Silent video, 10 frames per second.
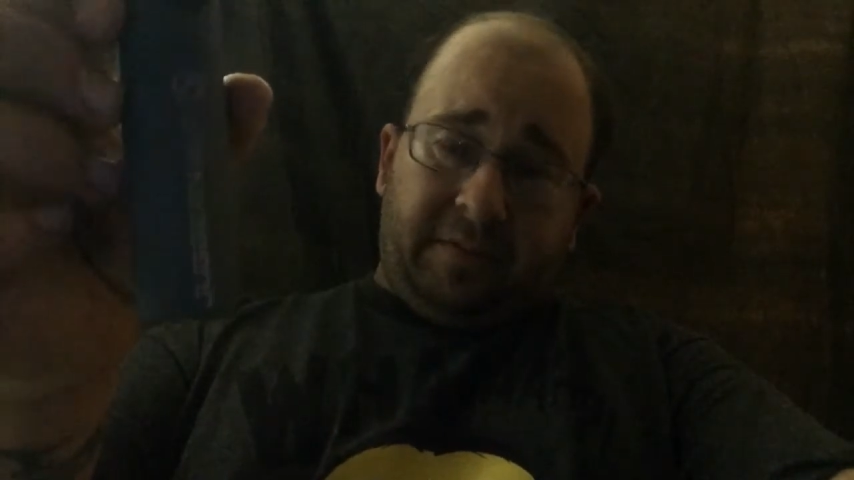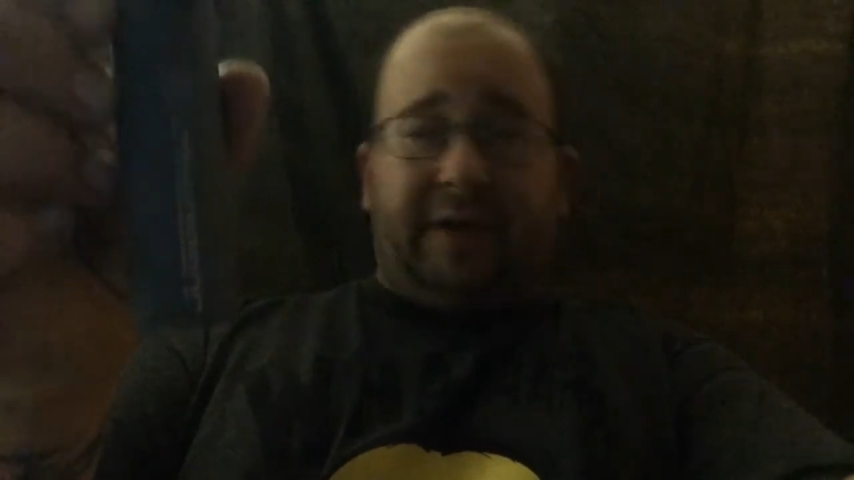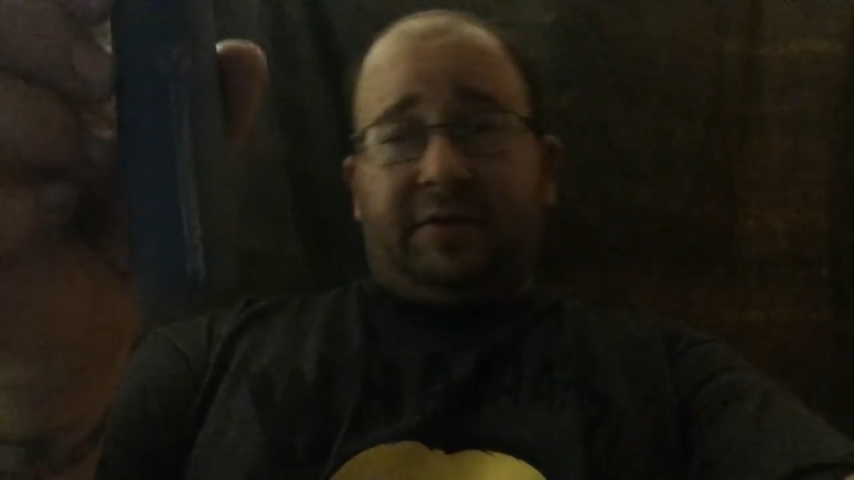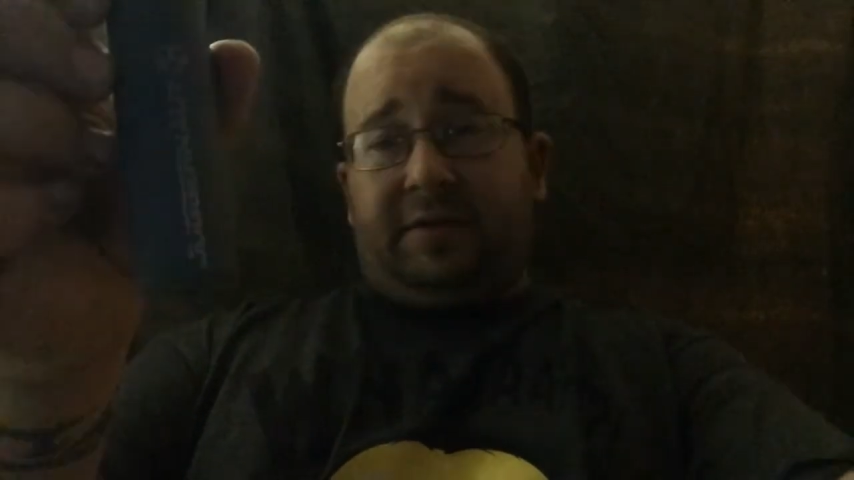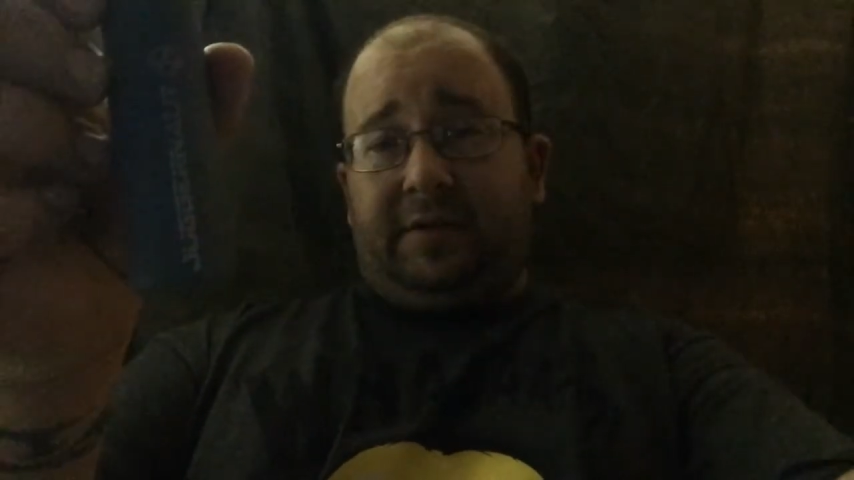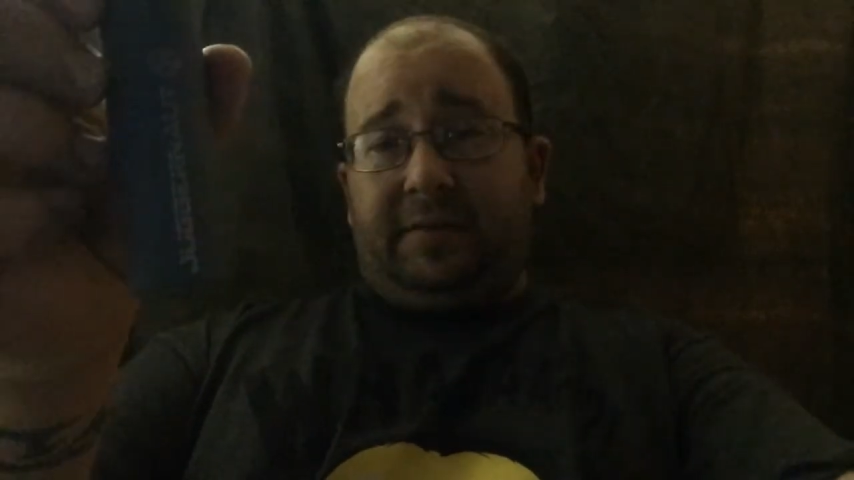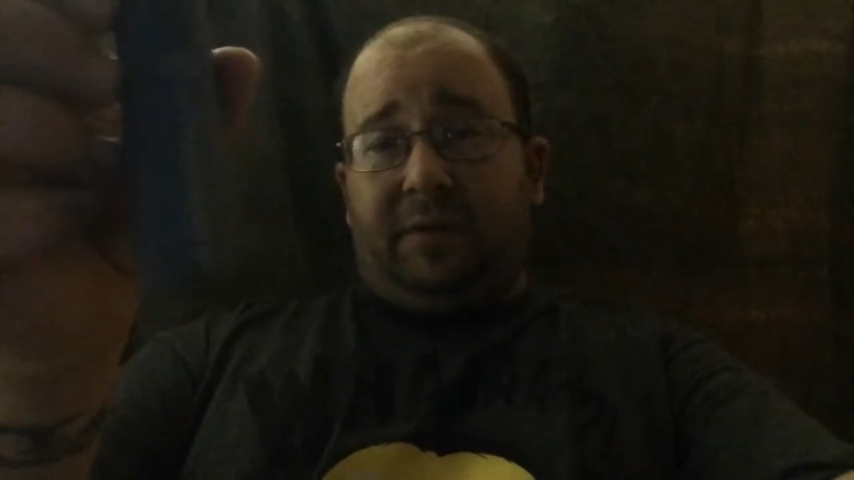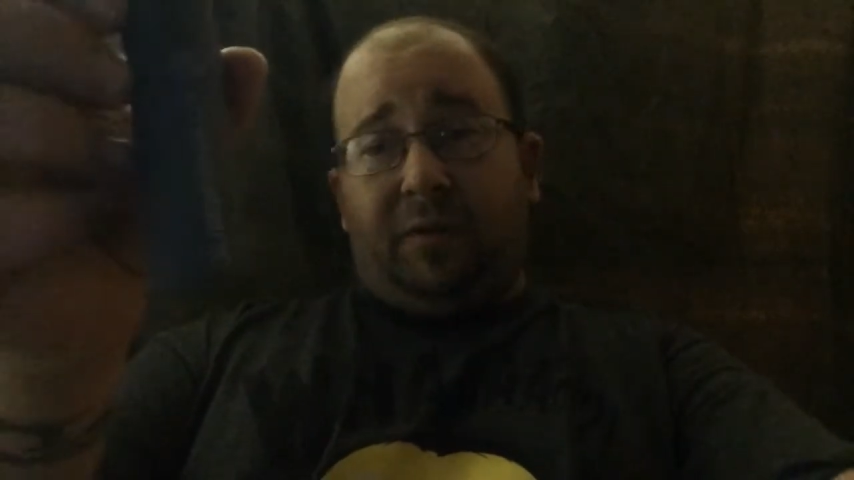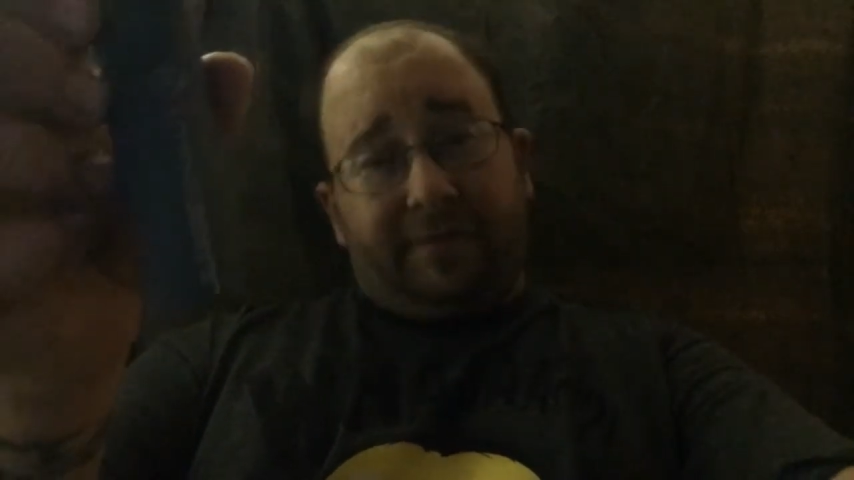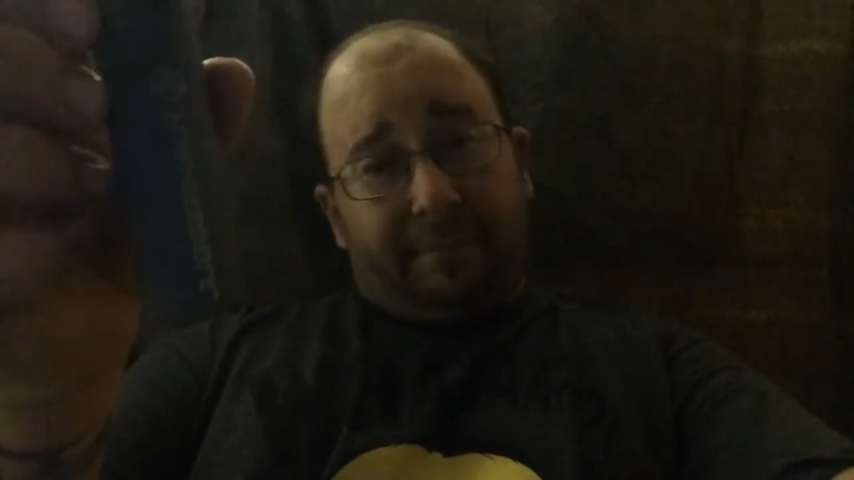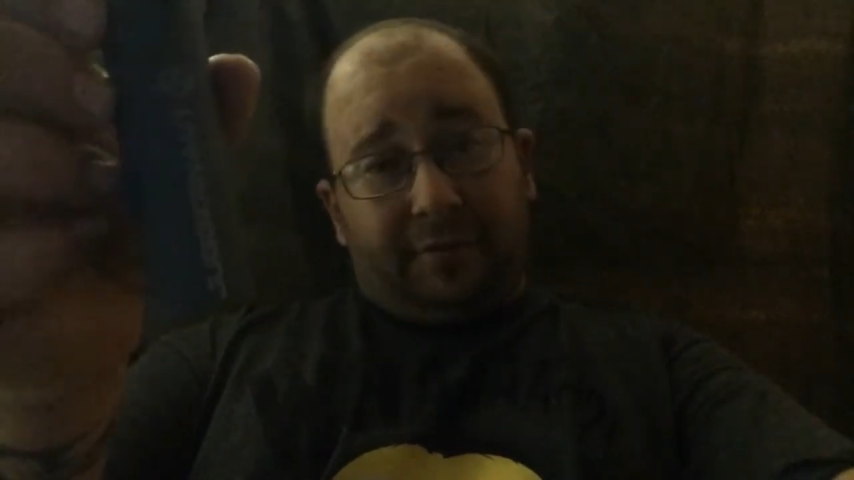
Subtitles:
Actually, my wife